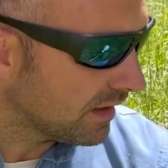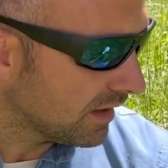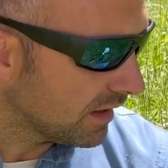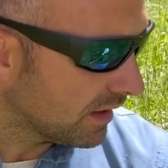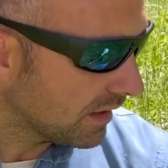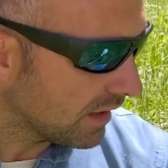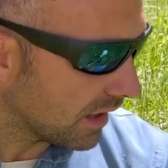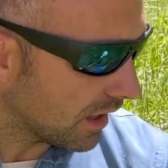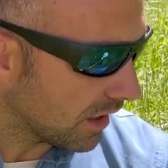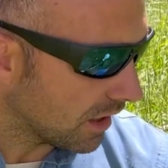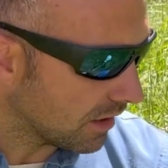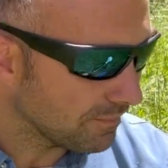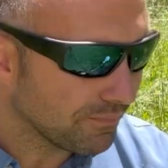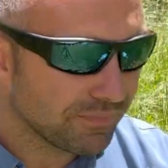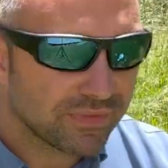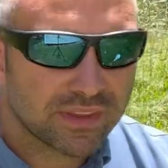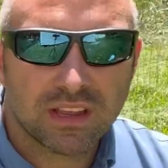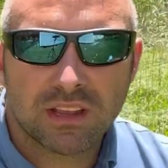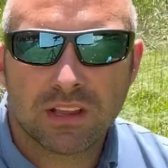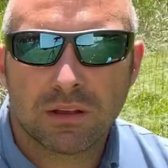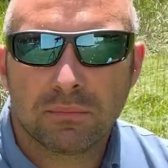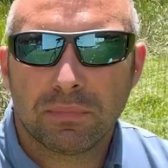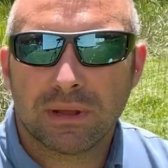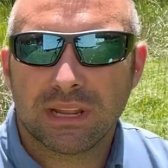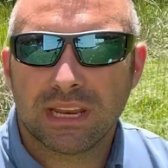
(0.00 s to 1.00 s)

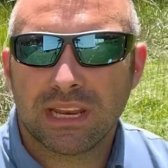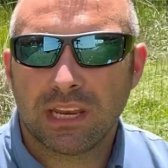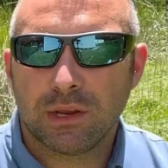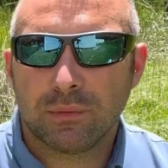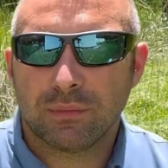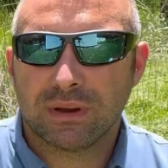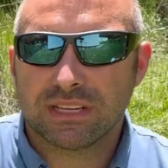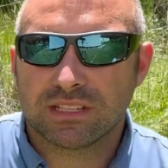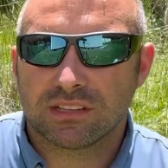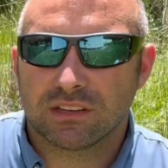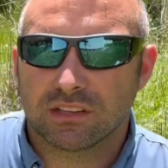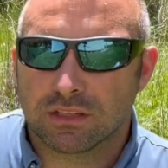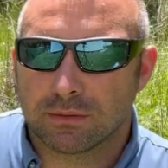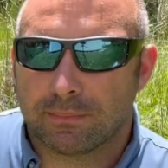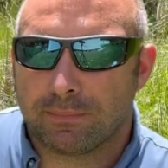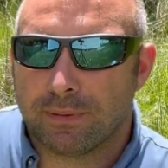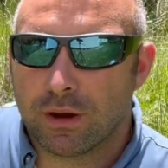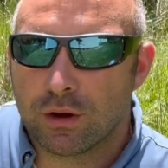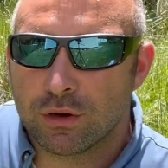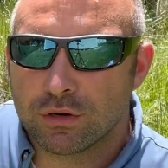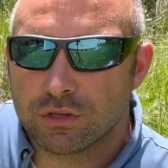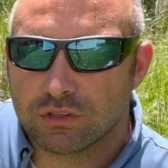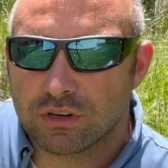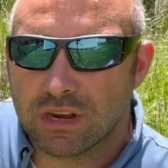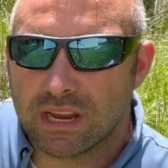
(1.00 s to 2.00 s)
But anyways, there's a
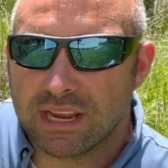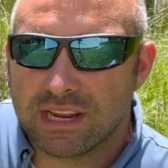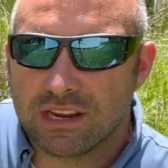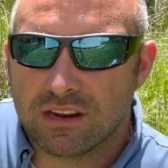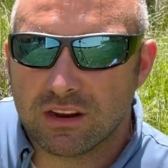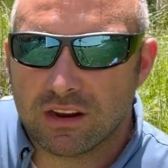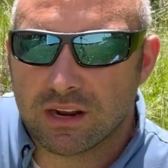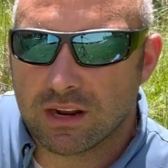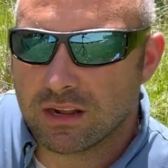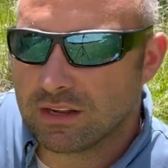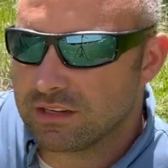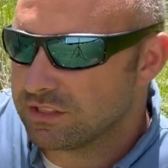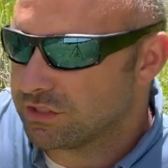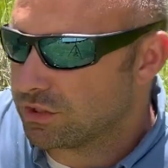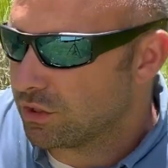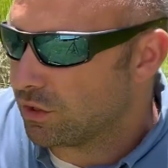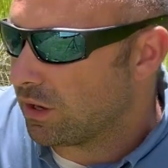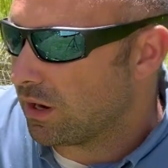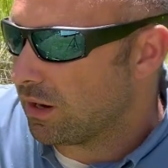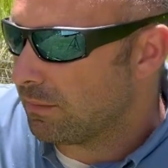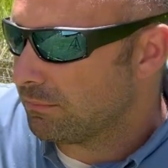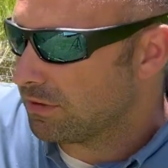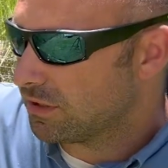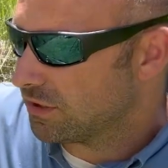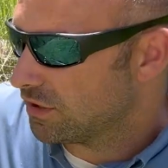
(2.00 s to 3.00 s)
post right here, and so
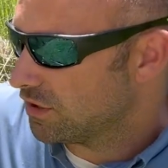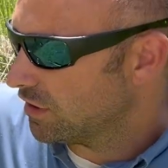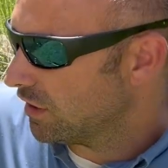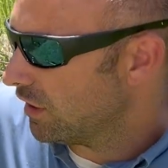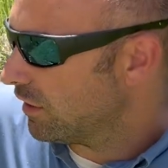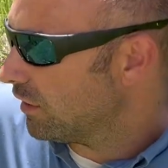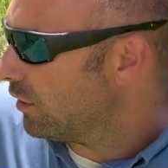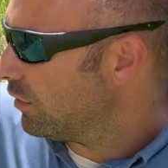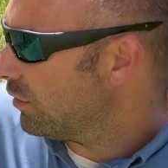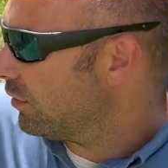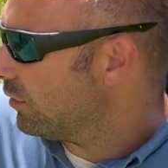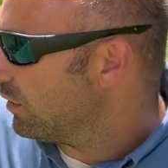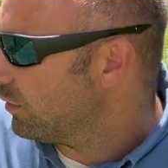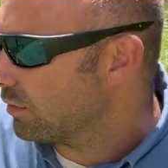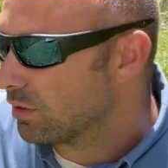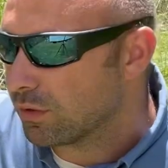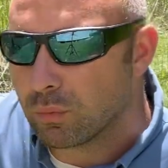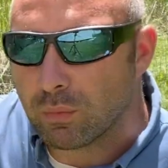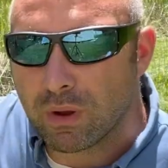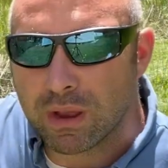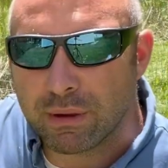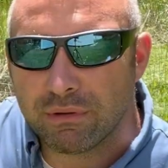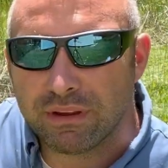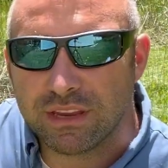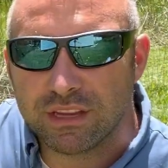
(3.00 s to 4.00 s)
I'm going to show you the
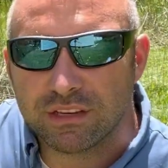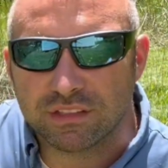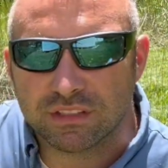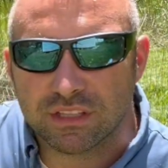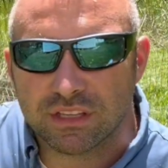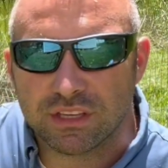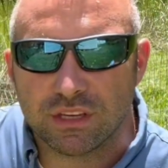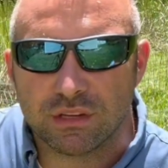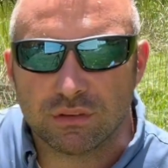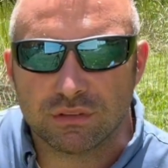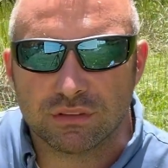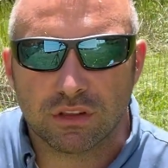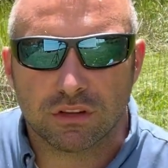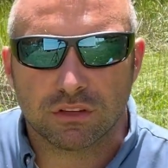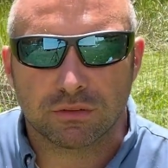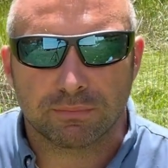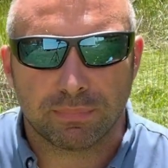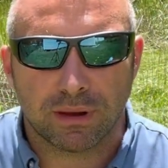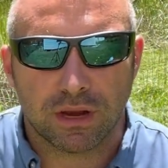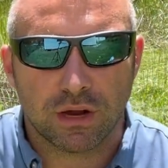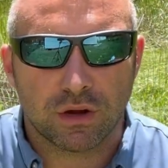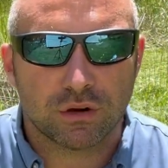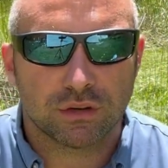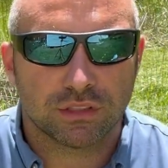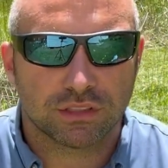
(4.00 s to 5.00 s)
way we used to use those
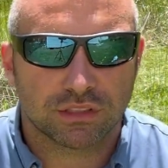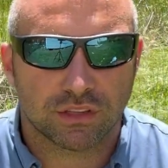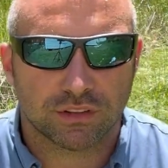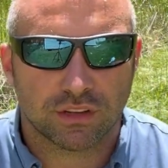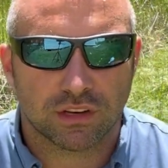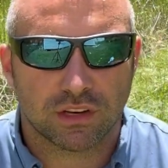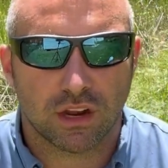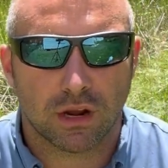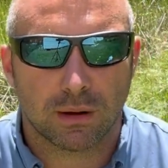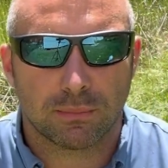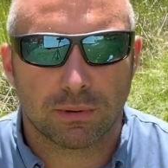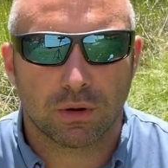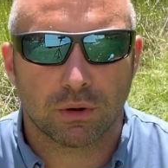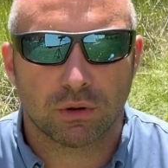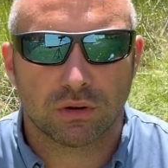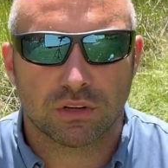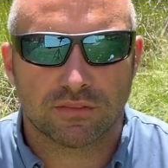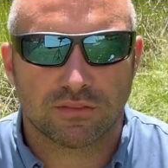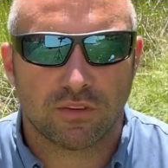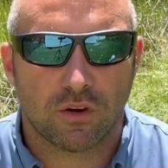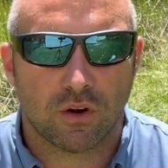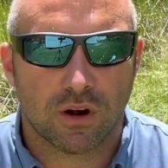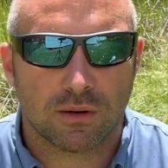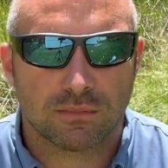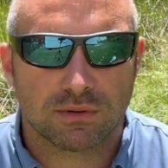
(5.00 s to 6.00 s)
posts on the Derby horse
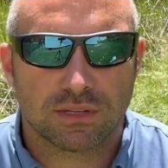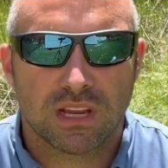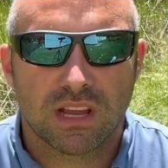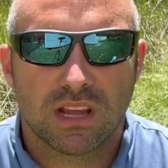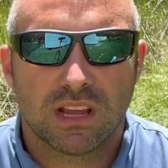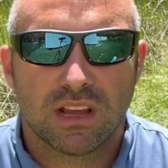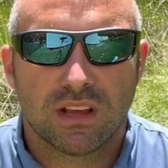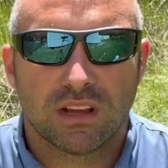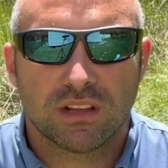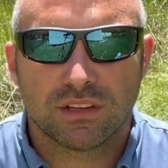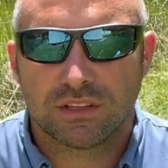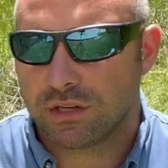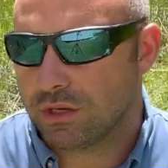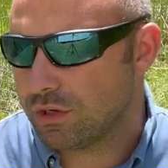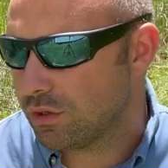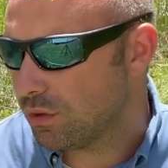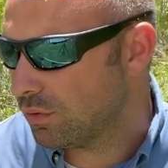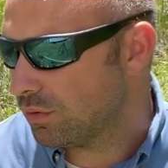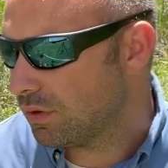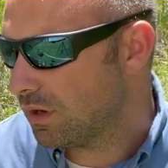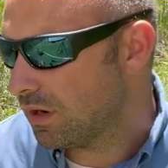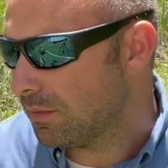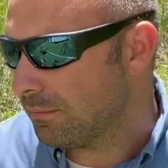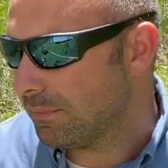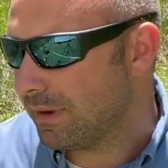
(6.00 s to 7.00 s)
farms
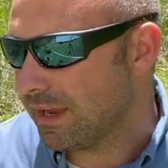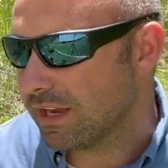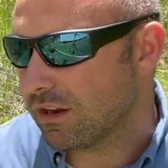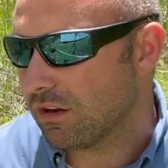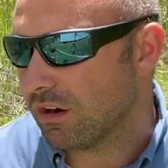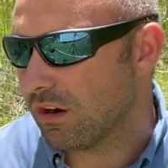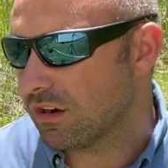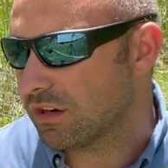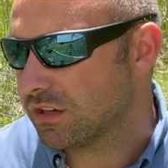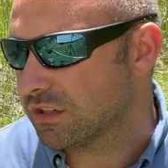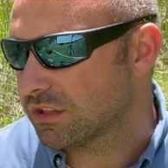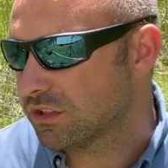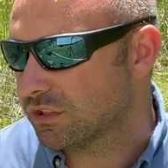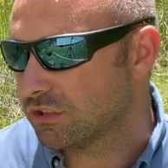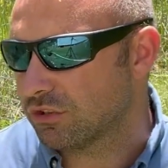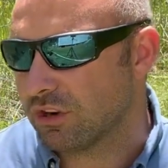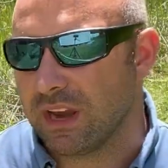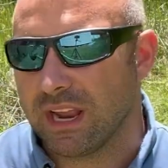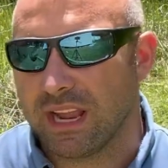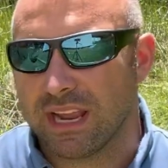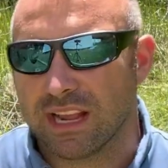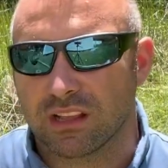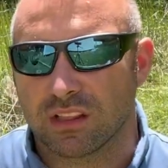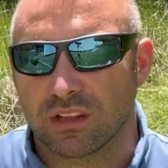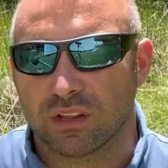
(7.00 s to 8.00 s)
to make our
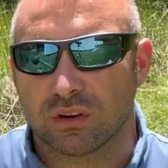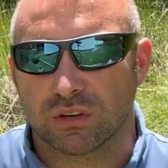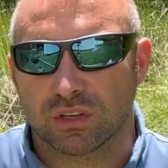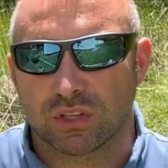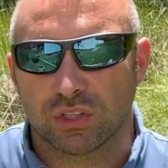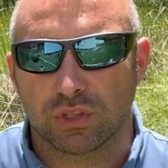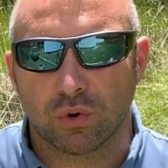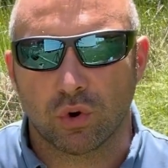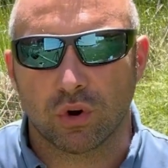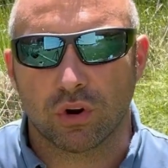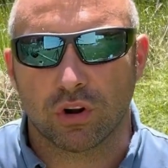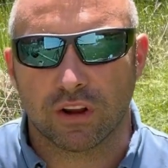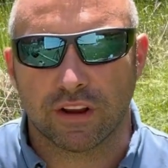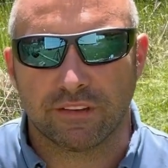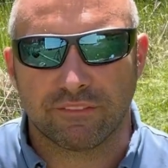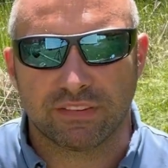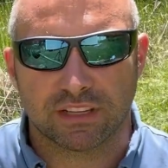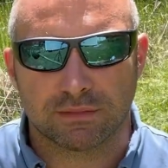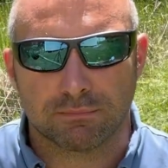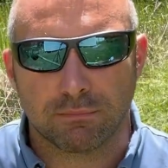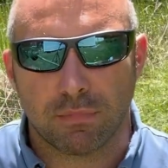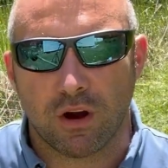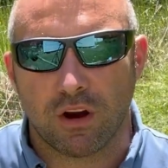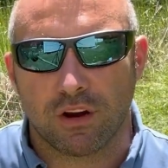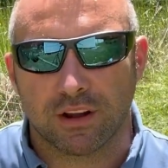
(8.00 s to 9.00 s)
string a little shorter if
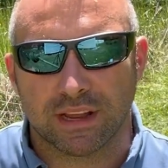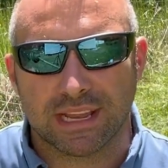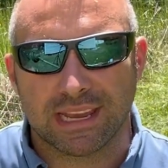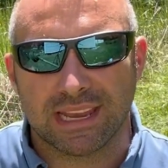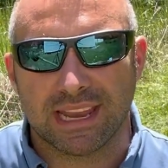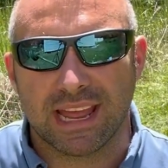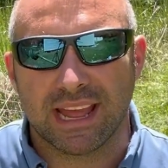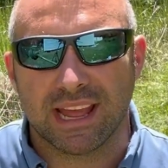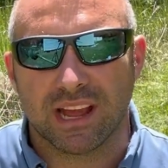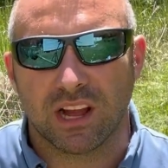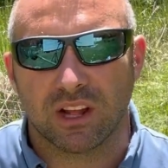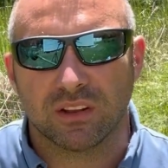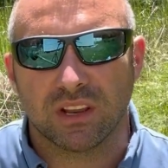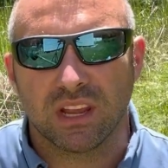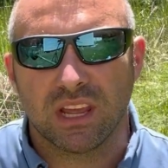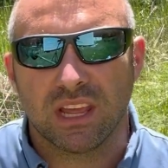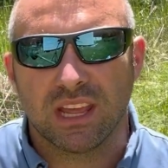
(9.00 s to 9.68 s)
it's bogging down,